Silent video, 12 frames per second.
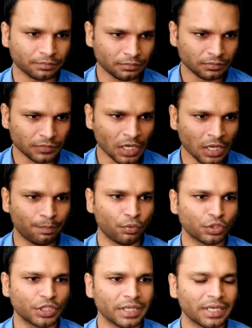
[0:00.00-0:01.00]
I'm pushing
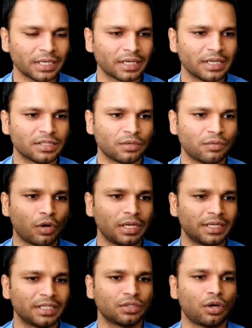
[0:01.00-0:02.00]
it against the wall, it is
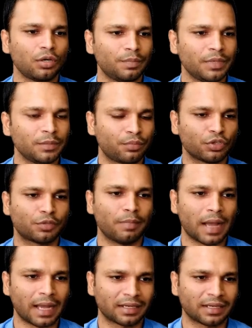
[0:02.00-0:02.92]
not being pushed back.